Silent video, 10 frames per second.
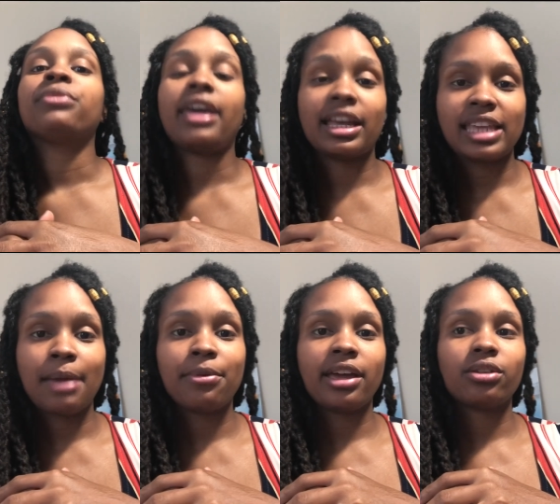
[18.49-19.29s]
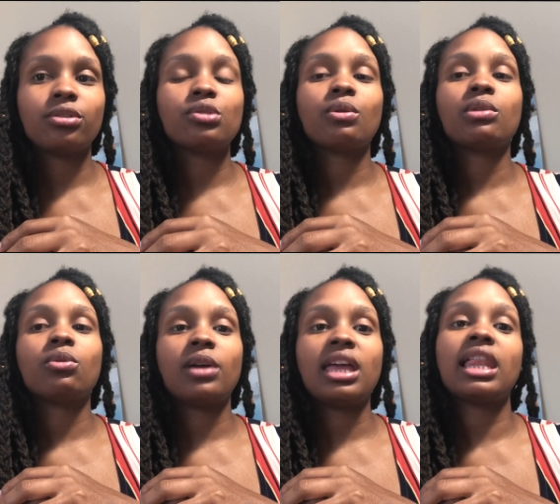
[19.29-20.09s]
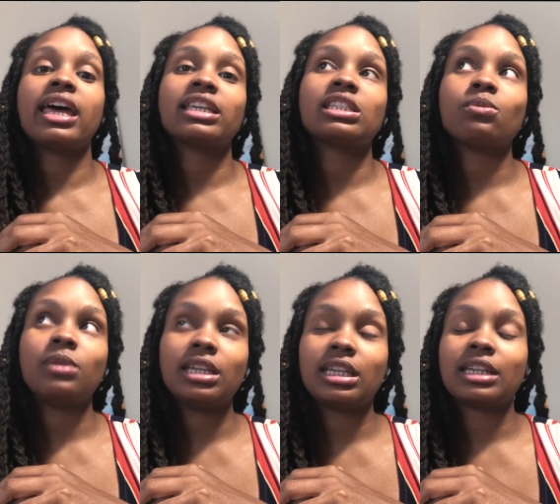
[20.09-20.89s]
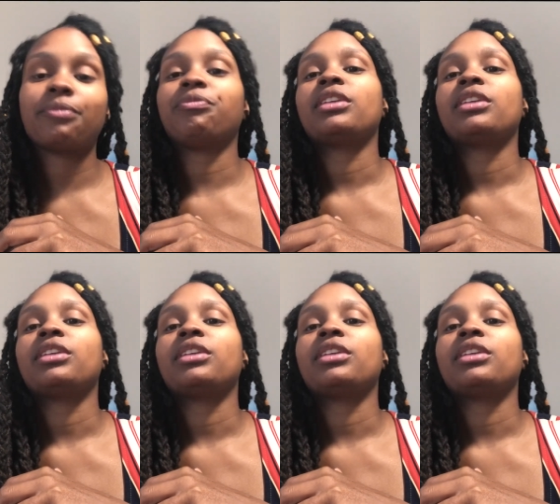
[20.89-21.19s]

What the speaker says: at Tabernacles when we went last week.